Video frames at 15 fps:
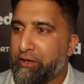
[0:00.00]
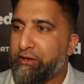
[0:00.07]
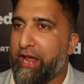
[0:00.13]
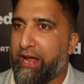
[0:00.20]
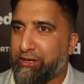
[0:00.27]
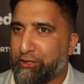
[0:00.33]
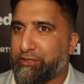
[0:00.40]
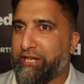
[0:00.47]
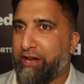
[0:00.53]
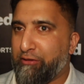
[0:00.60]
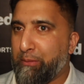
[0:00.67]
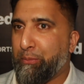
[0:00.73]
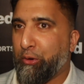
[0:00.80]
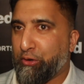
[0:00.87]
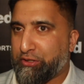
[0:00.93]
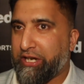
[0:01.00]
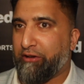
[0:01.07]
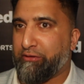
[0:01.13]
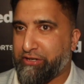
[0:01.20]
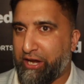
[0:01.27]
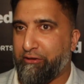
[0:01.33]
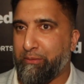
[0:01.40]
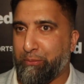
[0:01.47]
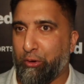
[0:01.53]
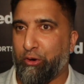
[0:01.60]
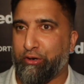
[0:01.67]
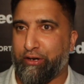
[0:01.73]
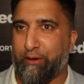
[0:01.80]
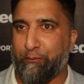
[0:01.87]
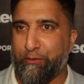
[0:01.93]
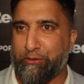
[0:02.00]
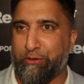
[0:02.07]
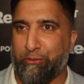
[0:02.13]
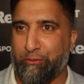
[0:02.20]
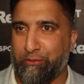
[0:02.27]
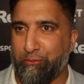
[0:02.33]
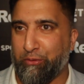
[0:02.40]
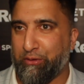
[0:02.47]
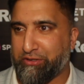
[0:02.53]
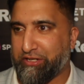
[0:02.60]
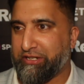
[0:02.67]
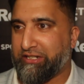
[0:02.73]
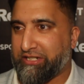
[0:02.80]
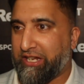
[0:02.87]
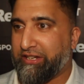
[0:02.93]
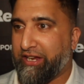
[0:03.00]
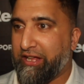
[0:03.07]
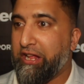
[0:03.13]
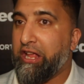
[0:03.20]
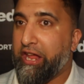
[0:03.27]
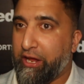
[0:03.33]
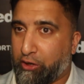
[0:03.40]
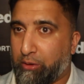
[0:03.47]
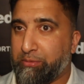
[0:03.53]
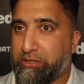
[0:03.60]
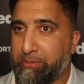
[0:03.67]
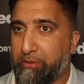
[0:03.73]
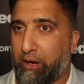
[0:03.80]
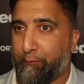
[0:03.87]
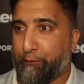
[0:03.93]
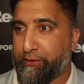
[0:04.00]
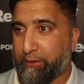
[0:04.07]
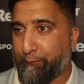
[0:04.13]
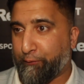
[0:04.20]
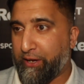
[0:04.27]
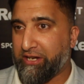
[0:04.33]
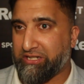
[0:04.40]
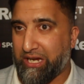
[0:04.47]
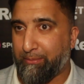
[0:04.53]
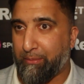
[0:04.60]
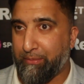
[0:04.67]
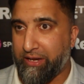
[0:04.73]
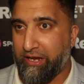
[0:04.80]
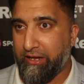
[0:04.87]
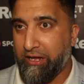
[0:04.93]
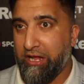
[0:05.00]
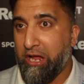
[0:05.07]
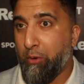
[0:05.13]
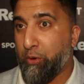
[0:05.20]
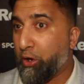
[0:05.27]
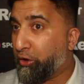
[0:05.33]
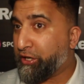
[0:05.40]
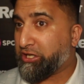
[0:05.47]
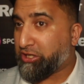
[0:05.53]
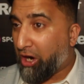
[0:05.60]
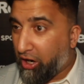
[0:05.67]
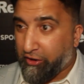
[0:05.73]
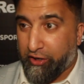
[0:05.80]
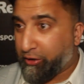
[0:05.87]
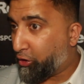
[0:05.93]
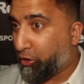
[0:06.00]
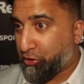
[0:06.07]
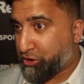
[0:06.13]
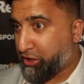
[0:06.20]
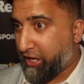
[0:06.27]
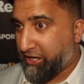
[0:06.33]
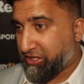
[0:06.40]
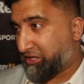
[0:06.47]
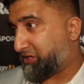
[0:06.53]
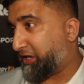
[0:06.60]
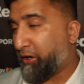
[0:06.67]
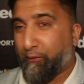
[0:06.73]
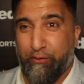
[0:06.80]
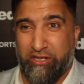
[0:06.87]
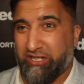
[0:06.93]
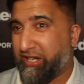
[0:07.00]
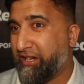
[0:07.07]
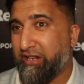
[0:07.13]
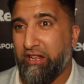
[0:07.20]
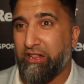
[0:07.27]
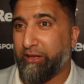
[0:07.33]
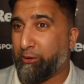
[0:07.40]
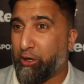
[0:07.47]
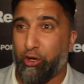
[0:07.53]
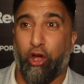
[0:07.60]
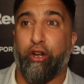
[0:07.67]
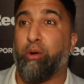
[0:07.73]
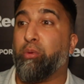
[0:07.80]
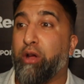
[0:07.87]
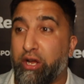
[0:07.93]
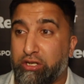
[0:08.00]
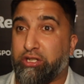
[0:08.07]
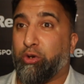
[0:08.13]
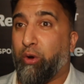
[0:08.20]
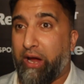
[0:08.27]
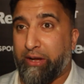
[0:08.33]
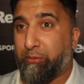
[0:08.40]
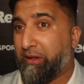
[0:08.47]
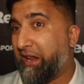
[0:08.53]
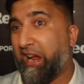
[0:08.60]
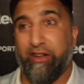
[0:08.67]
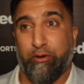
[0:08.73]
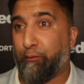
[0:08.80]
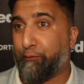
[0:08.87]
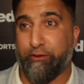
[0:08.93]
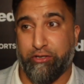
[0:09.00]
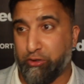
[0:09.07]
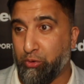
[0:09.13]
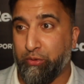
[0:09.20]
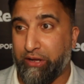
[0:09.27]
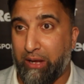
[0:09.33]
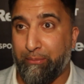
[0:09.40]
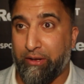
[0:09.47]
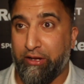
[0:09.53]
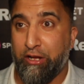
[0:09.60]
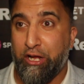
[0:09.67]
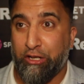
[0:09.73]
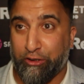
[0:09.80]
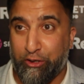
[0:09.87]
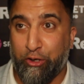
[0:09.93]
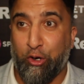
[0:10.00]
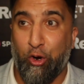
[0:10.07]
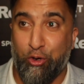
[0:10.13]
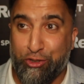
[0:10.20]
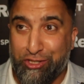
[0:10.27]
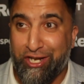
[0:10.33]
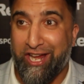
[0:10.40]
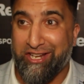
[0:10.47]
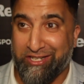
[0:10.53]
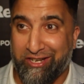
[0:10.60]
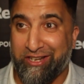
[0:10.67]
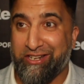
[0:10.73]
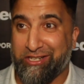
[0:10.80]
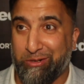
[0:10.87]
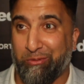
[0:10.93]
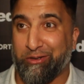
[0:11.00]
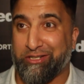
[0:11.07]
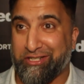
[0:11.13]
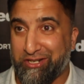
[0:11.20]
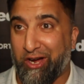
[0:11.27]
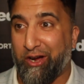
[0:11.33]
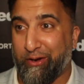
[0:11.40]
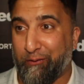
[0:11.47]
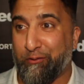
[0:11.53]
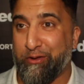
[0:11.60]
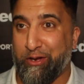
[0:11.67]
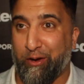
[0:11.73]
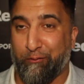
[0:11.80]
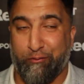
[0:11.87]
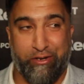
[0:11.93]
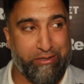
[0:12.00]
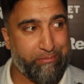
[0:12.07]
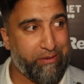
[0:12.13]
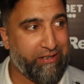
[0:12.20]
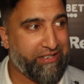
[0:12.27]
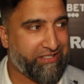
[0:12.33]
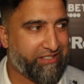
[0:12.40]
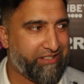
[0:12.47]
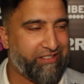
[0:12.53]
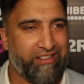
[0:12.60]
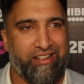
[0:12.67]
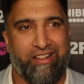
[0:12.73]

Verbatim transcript: part, yeah, in that, yeah? Terry Brooke, Terry, Terry Brooke, if he's watching, he'll tell you, they're coming to my office, I FaceTime him here. We only started the negotiations, and obviously there's a lot of work to go ahead with, and I had nothing to do with that, but the negotiation, the initial one started off in the office. But listen,